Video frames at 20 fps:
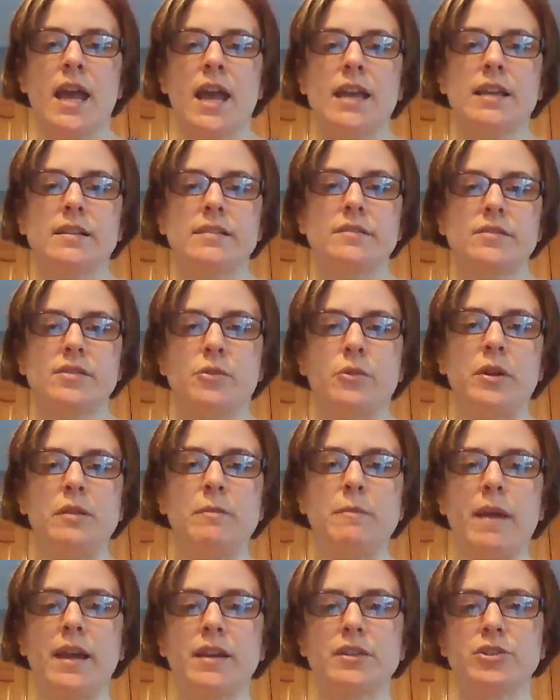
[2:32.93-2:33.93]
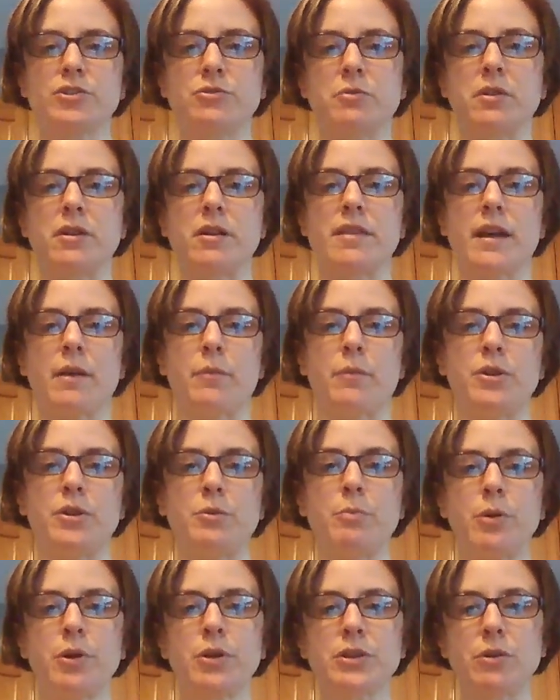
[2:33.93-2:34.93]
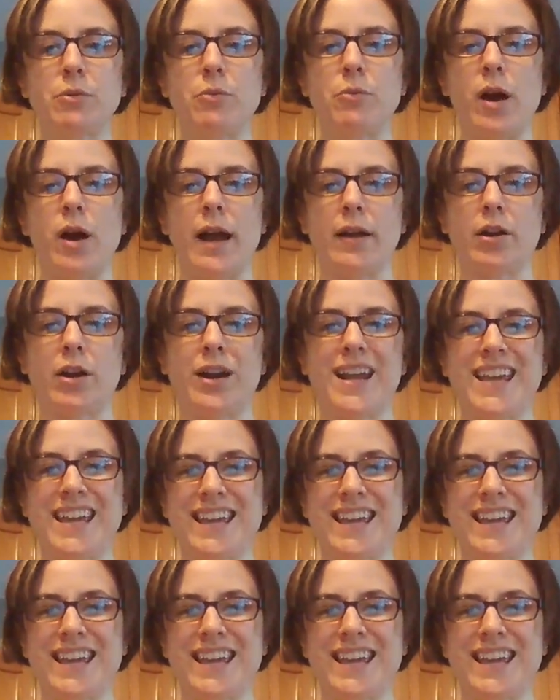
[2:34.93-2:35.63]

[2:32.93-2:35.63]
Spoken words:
It's going to make sure that when you put the water